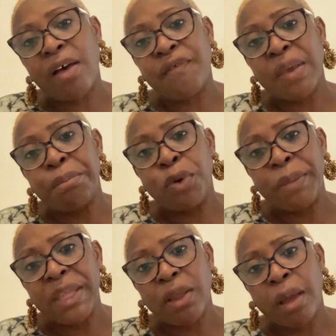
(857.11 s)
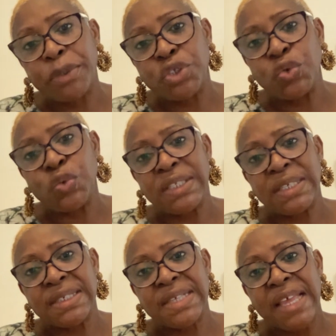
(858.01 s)
of employment
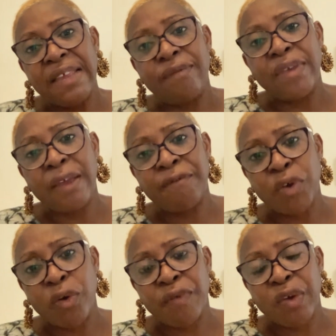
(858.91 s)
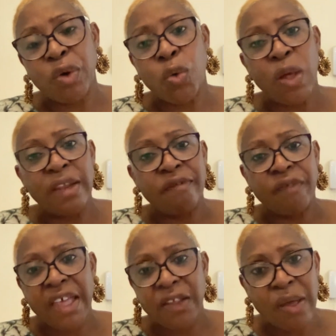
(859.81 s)
opportunities. Even if you're very
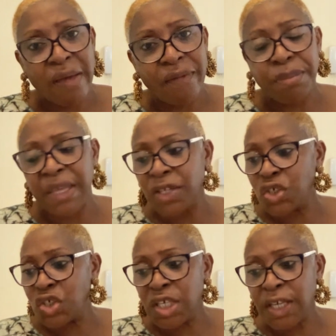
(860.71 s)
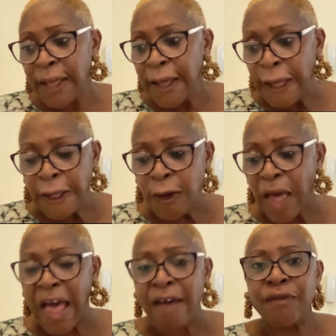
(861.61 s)
qualified, you have a PhD, you
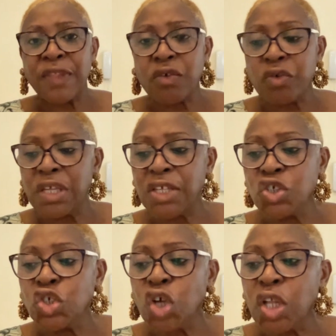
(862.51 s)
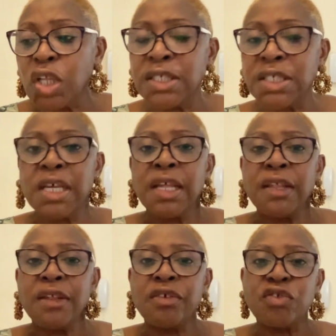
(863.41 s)
have the credentials,
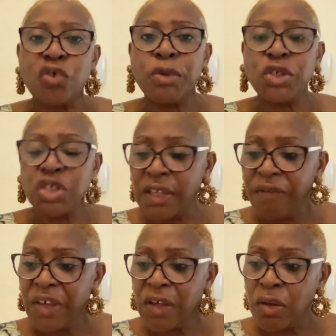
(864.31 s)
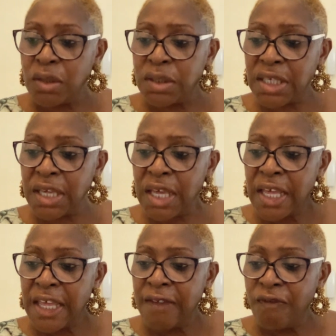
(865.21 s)
there's so much difficulty
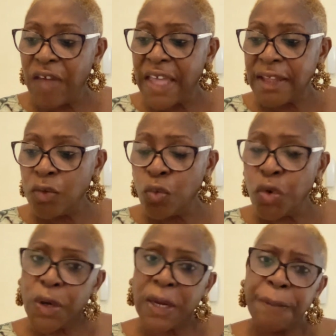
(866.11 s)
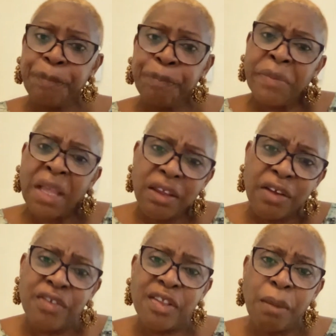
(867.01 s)
in finding work.
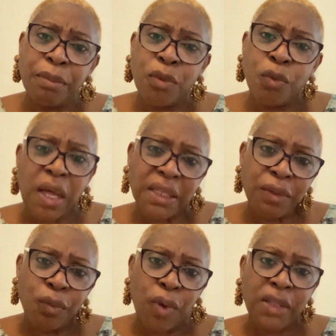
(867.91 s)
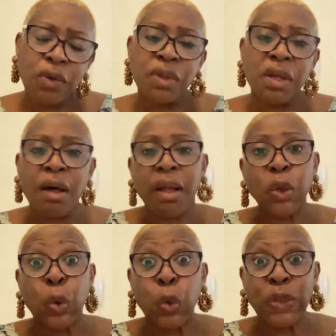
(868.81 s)
There's some what one could call
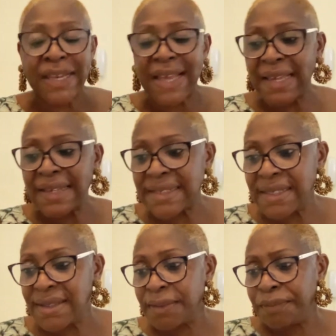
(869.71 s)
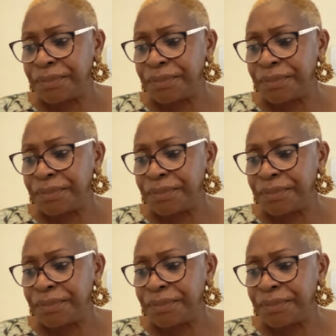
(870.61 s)
good legacies,